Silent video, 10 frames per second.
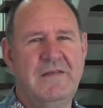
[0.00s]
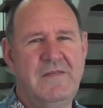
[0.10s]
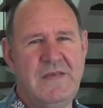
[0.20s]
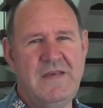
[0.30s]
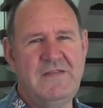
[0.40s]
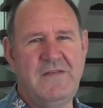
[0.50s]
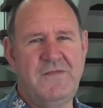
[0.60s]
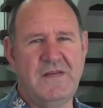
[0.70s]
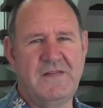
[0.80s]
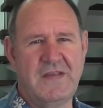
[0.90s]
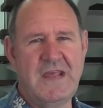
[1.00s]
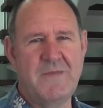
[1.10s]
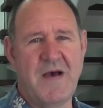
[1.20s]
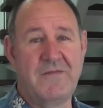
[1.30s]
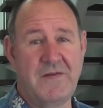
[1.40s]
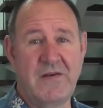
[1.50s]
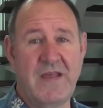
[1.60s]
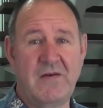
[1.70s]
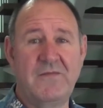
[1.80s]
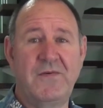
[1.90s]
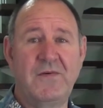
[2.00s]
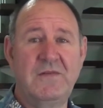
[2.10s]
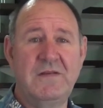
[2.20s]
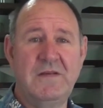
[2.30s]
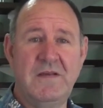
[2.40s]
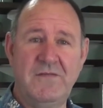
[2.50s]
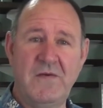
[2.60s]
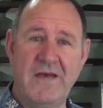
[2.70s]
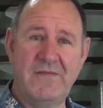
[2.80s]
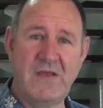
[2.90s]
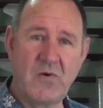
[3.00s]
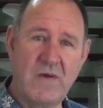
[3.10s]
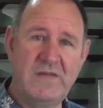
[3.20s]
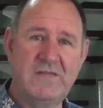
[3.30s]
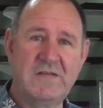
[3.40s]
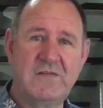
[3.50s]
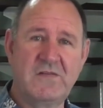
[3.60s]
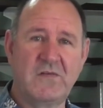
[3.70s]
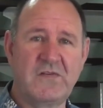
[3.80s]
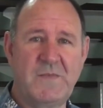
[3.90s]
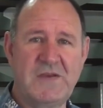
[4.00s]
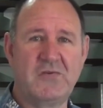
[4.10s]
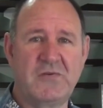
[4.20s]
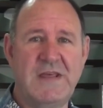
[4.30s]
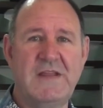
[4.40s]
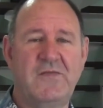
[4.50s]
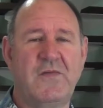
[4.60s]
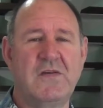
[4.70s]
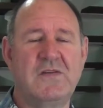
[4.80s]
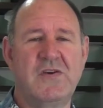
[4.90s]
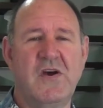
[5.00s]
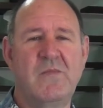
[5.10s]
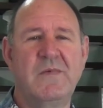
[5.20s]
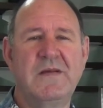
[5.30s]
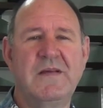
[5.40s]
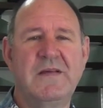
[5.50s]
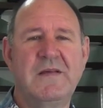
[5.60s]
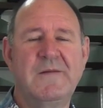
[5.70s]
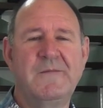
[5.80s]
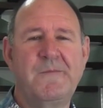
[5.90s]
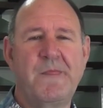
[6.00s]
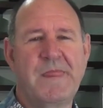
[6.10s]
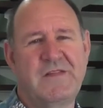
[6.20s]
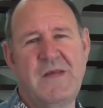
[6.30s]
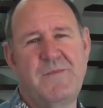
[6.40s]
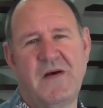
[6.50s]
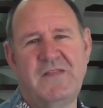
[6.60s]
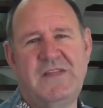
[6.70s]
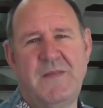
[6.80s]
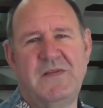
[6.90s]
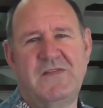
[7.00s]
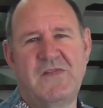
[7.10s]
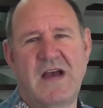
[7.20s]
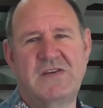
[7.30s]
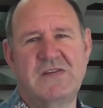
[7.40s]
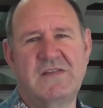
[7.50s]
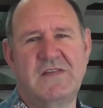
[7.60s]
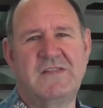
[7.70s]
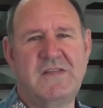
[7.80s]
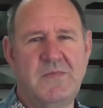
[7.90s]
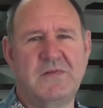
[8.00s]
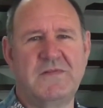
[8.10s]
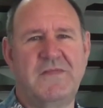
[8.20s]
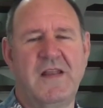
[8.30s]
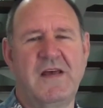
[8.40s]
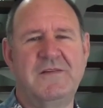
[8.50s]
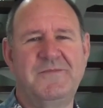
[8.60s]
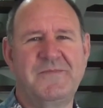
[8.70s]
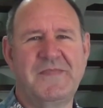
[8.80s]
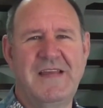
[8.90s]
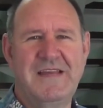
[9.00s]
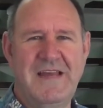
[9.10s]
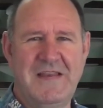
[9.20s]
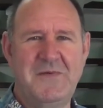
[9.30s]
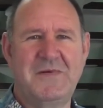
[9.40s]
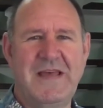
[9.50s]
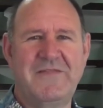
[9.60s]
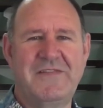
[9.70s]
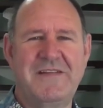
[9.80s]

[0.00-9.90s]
The EzyFit team are very helpful if you have any questions or special needs for your job. The step-by-step instructions are simple to follow and you will have no